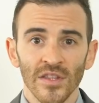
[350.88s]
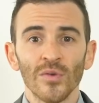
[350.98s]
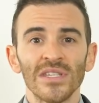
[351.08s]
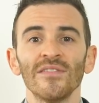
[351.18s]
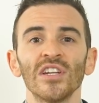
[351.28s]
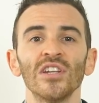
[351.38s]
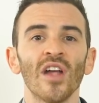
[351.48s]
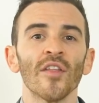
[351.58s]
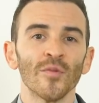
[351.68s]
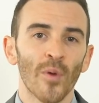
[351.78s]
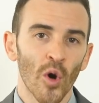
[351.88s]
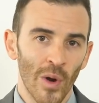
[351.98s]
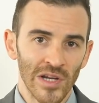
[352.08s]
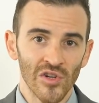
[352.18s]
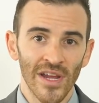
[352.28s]
There was even another poll
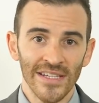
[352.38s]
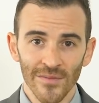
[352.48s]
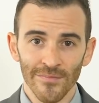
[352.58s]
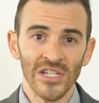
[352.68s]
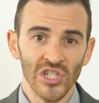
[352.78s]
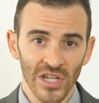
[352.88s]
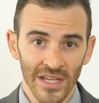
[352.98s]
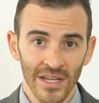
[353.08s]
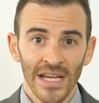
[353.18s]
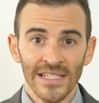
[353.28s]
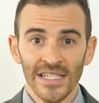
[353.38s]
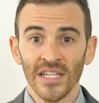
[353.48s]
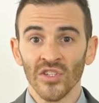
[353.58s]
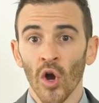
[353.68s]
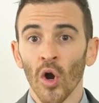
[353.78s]
watcher case in Michigan
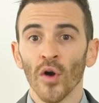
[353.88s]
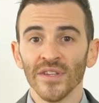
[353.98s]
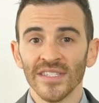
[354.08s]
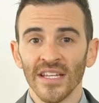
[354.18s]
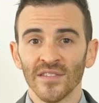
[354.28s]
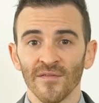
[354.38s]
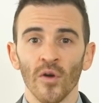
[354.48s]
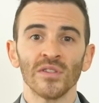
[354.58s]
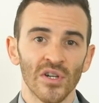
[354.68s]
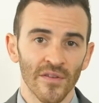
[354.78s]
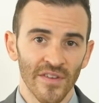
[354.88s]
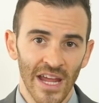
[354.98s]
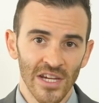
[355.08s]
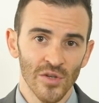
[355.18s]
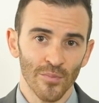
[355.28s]
seeking to halt the state's vote
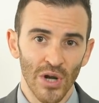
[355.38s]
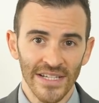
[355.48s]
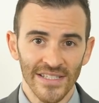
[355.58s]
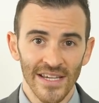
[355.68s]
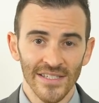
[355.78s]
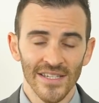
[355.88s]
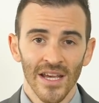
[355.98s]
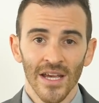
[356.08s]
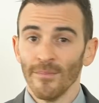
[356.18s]
certification process.